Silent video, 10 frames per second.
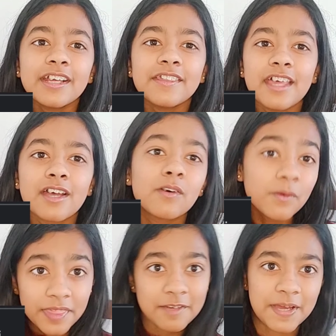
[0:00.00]
the cool
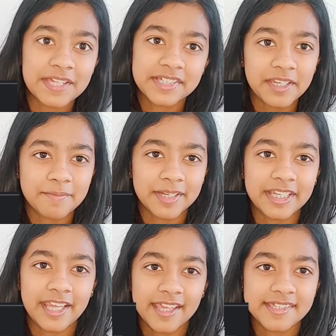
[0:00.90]
thing about Study Bunny
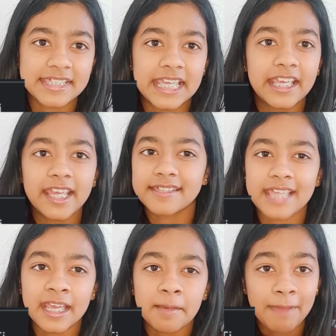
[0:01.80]
is that it's
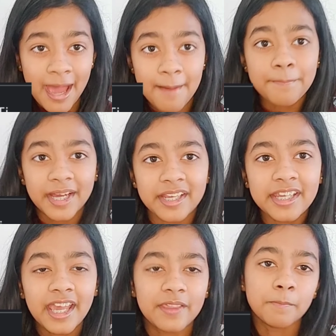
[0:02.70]
like a pet bunny,
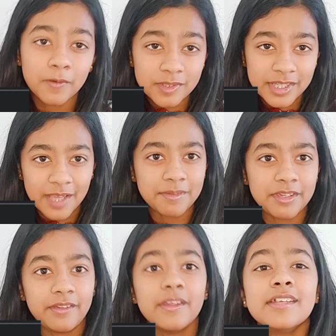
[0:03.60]
and the more time
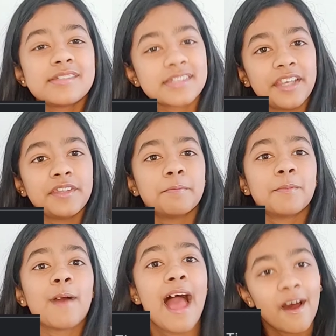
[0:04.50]
you study, the more
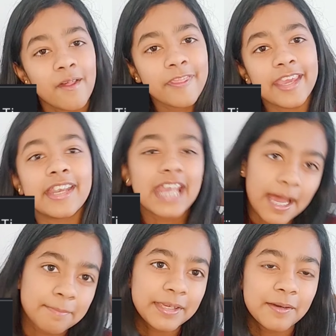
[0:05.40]
healthy and
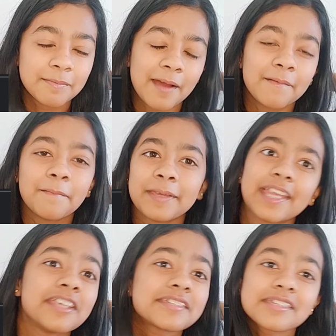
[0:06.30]
happy your pet will be, and
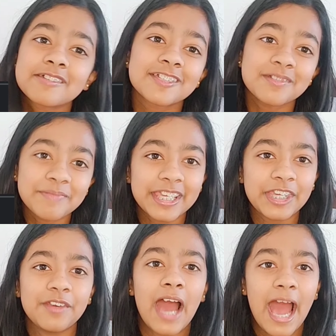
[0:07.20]
it's a super
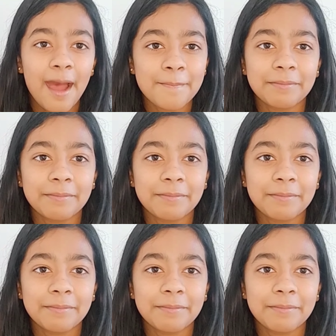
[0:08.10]
cute app.